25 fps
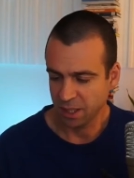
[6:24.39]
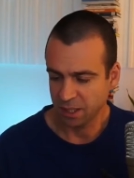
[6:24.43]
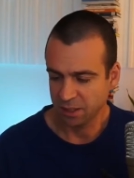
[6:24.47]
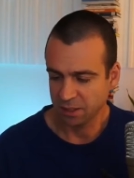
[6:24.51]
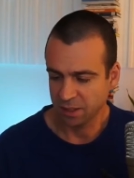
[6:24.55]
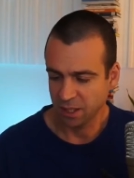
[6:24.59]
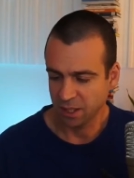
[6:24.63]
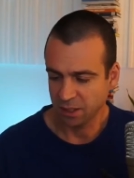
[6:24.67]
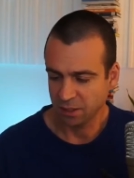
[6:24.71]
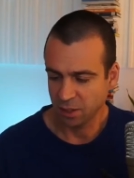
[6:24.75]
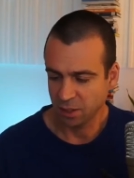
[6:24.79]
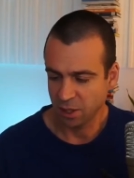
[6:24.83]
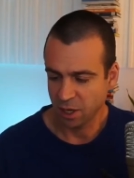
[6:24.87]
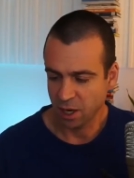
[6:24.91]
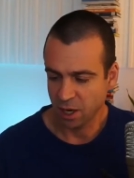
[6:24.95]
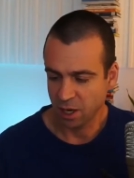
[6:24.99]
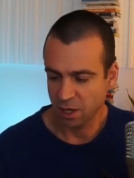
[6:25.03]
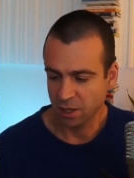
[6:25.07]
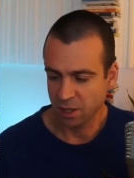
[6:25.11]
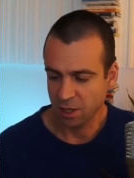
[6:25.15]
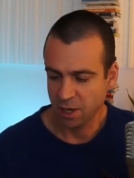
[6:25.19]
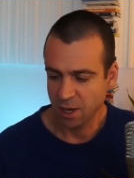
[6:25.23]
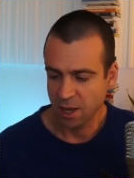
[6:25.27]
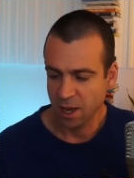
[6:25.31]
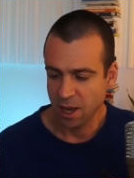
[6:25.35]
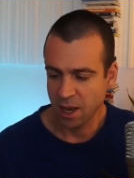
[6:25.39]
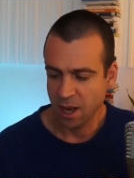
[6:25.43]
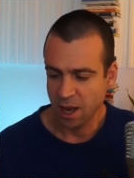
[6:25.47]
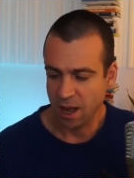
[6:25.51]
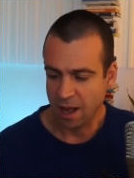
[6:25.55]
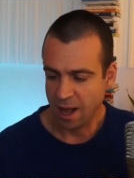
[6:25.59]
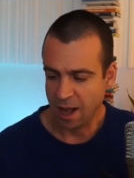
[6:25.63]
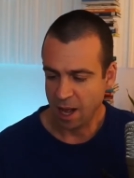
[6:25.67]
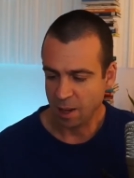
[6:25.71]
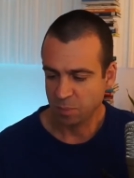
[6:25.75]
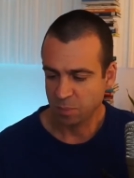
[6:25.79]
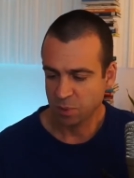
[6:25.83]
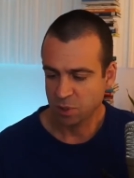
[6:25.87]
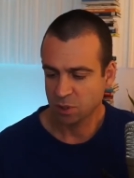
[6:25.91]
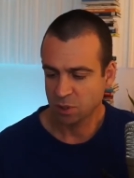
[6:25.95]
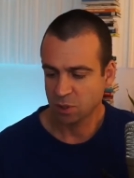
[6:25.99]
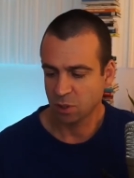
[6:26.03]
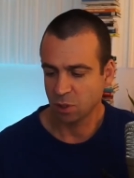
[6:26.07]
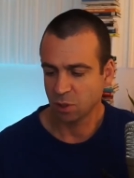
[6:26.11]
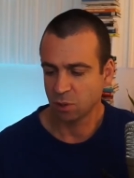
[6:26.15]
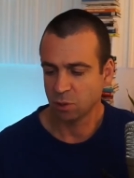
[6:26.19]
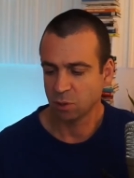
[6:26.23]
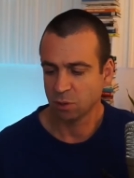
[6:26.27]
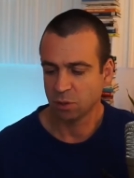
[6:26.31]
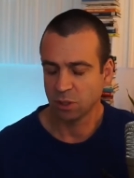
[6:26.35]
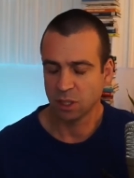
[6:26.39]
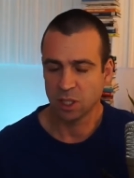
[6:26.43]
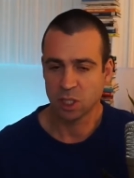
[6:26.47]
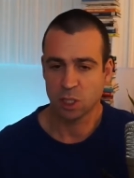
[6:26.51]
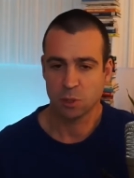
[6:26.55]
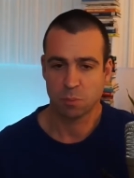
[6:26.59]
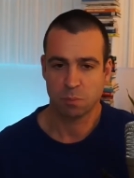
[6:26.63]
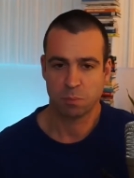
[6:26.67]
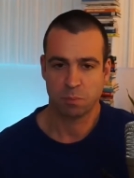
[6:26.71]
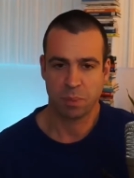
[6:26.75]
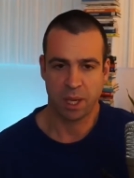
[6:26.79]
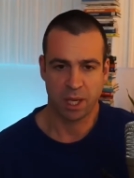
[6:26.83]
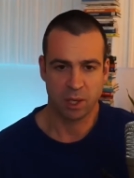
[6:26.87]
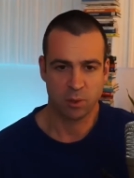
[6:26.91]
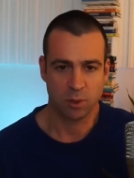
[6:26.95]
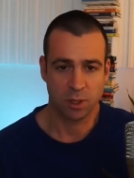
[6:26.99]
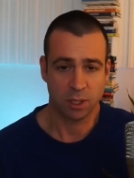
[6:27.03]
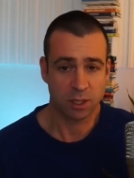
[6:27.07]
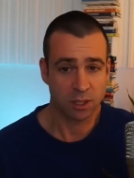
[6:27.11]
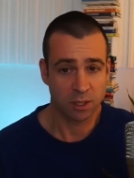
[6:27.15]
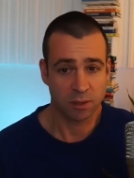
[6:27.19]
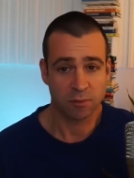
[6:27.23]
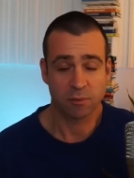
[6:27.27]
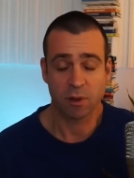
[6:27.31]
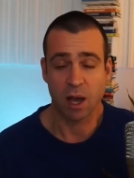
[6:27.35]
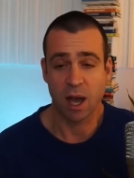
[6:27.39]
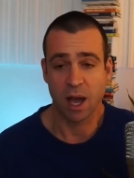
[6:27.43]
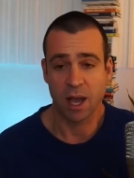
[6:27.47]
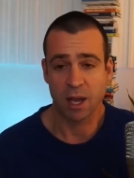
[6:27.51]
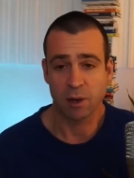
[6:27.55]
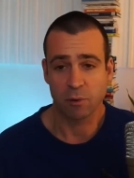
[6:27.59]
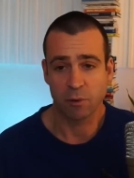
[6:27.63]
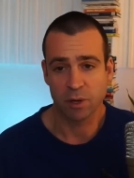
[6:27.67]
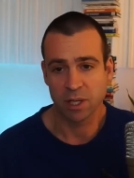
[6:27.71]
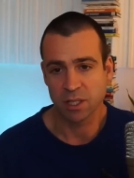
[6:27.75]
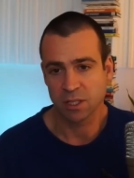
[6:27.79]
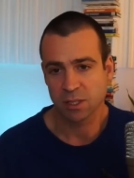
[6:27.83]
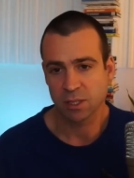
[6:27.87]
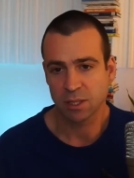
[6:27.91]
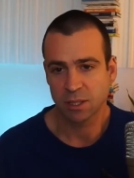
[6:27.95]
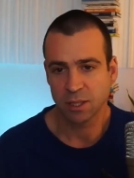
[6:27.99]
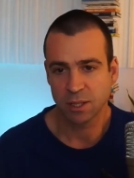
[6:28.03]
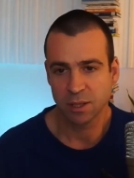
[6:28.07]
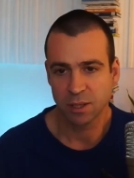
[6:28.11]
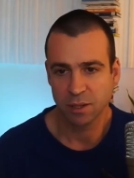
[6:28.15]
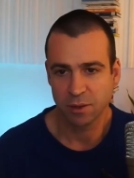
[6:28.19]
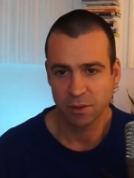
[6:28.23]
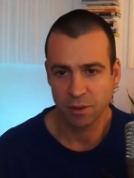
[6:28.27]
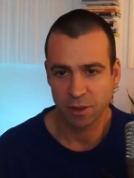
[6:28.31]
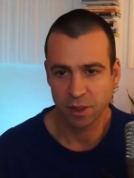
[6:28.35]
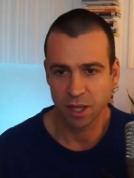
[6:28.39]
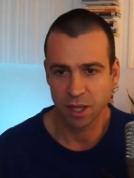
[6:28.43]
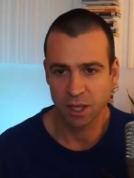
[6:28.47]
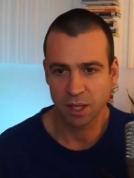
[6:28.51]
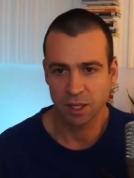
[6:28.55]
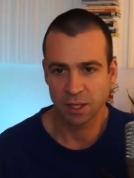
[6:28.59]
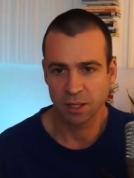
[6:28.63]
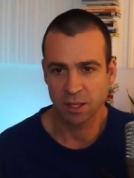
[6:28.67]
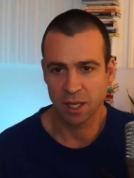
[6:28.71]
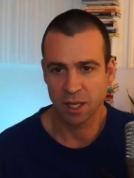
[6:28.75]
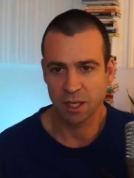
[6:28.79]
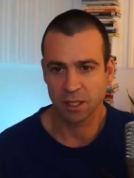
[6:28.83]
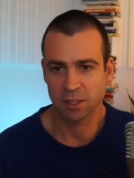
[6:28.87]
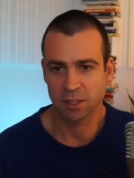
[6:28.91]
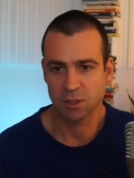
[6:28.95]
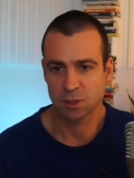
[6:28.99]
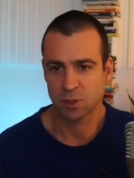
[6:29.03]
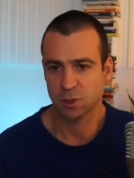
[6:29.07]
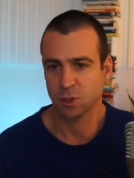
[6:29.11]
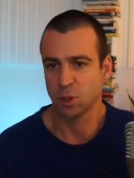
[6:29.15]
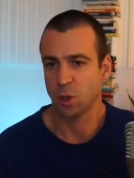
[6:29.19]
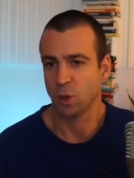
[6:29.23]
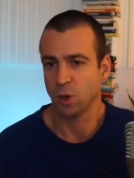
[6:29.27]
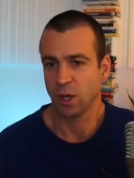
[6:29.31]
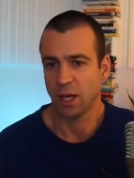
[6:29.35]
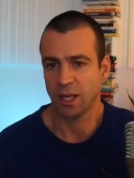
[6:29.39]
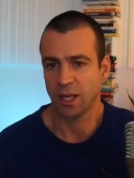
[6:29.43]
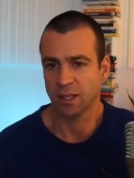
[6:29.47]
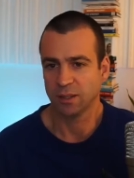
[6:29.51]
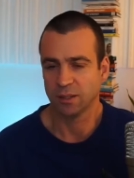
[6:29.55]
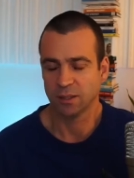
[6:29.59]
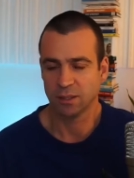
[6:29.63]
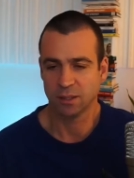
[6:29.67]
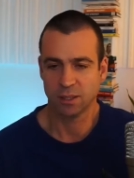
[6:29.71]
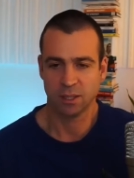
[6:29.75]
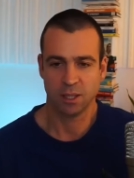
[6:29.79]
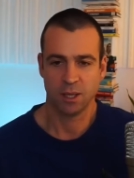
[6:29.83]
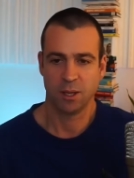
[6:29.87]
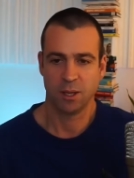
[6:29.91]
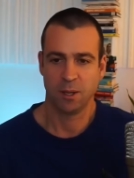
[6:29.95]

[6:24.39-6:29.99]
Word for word: And then there are absolutely speculative high risk thing like Solent